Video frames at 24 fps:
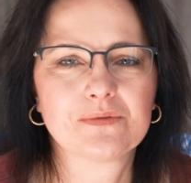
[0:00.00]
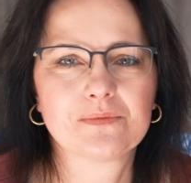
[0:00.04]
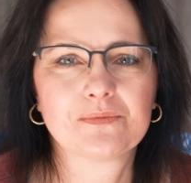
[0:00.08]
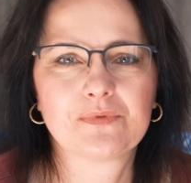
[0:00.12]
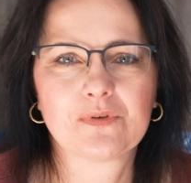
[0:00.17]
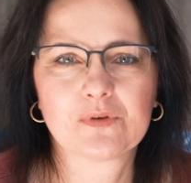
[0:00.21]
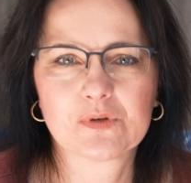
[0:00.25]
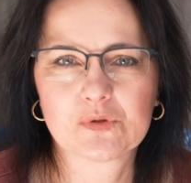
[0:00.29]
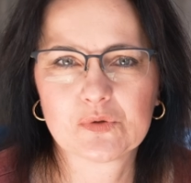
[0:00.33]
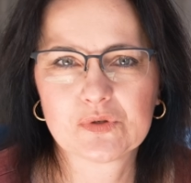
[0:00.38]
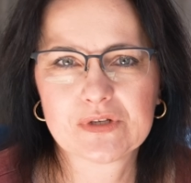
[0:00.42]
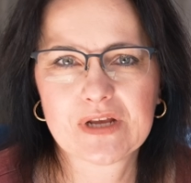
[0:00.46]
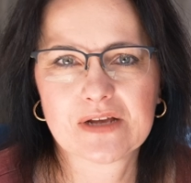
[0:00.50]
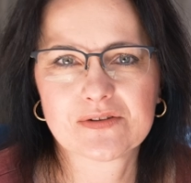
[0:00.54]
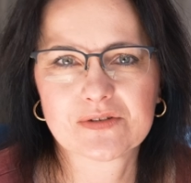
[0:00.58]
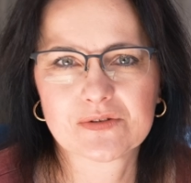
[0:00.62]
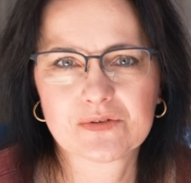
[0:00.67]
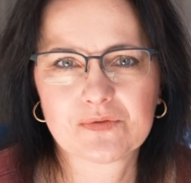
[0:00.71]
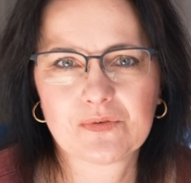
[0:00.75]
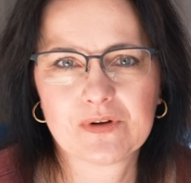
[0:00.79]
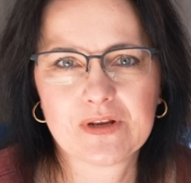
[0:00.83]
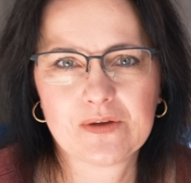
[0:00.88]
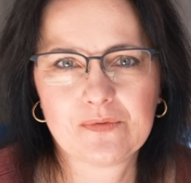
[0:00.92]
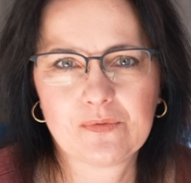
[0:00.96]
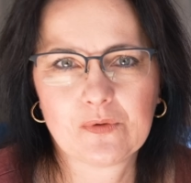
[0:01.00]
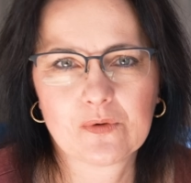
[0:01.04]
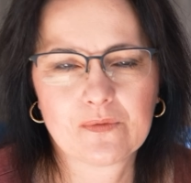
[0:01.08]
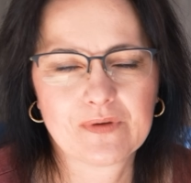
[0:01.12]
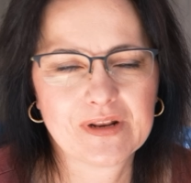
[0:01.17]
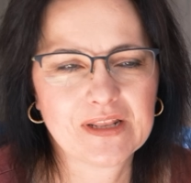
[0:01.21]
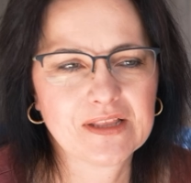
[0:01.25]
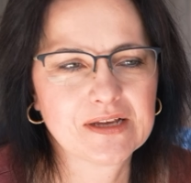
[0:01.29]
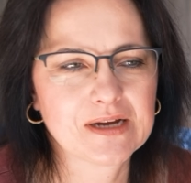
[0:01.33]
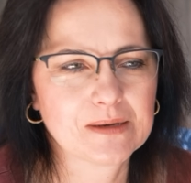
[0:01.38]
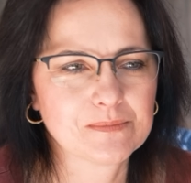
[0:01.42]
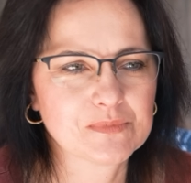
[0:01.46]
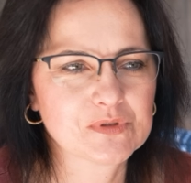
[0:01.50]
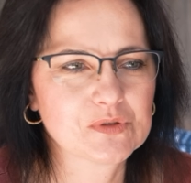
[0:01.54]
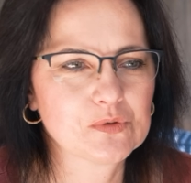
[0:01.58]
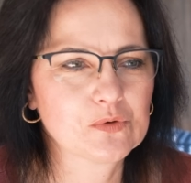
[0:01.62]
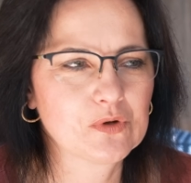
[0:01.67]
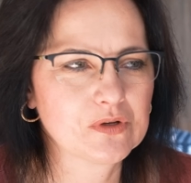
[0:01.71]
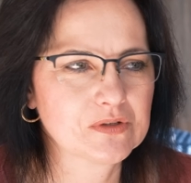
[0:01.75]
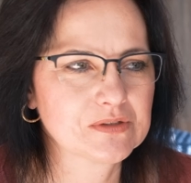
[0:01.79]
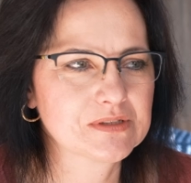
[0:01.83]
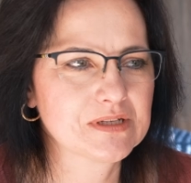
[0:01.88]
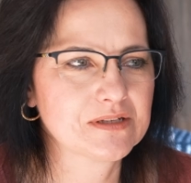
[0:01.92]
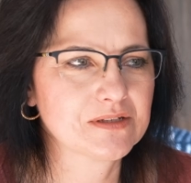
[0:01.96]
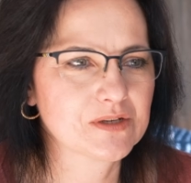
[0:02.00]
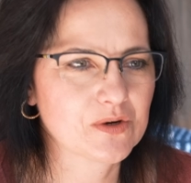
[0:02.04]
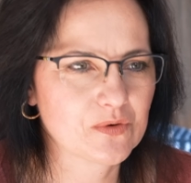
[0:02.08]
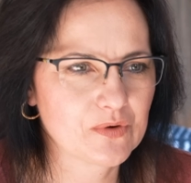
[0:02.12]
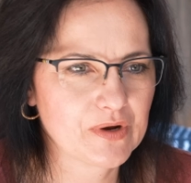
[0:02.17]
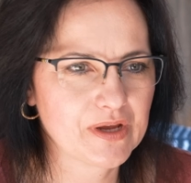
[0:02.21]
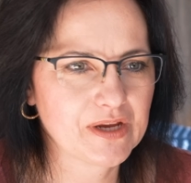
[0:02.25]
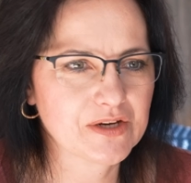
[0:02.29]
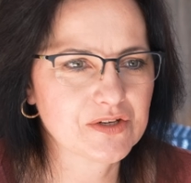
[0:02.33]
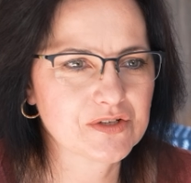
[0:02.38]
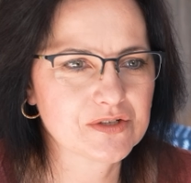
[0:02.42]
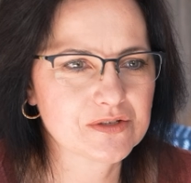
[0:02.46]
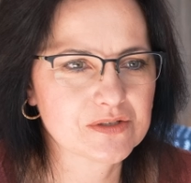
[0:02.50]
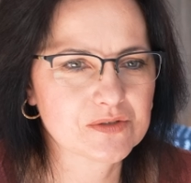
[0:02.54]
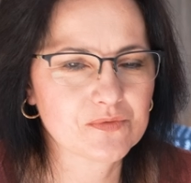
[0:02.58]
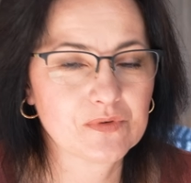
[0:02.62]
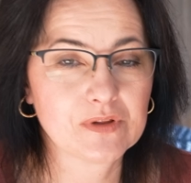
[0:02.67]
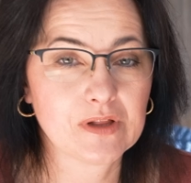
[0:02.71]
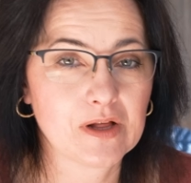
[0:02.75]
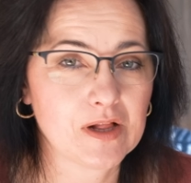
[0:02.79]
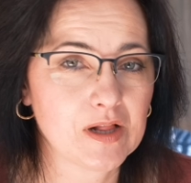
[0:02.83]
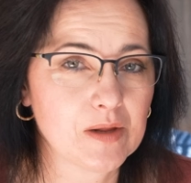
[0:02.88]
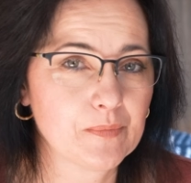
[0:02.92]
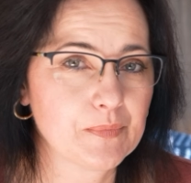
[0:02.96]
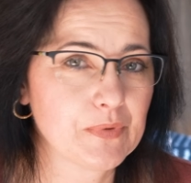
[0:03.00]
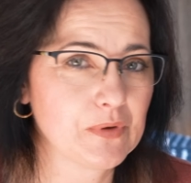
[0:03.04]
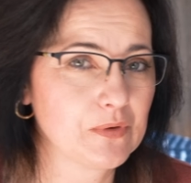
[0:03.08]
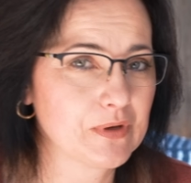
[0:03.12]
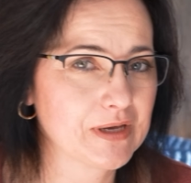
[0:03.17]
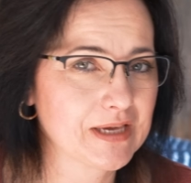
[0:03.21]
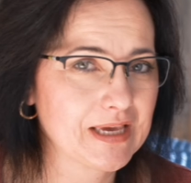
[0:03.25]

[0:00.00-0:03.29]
for two thousand twenty-four when it comes to content creations will help you.